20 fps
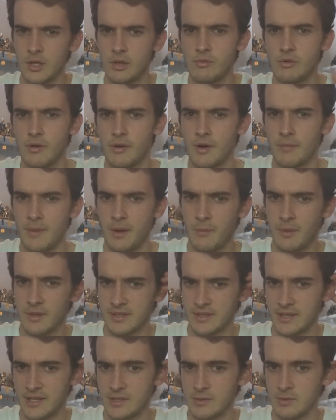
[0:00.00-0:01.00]
You'll know what I mean
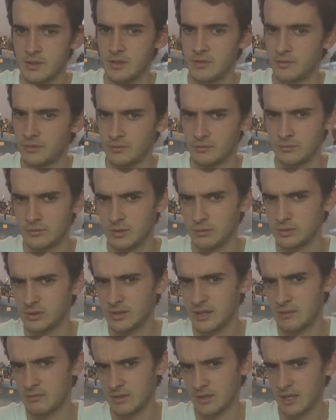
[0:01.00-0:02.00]
once you get to it. And if, oh my, what
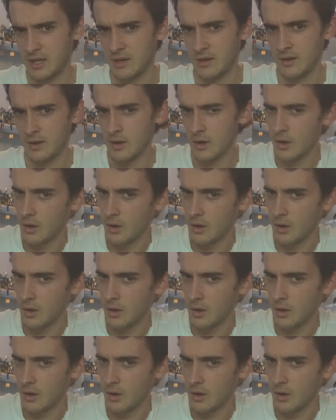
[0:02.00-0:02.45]
the hell is that?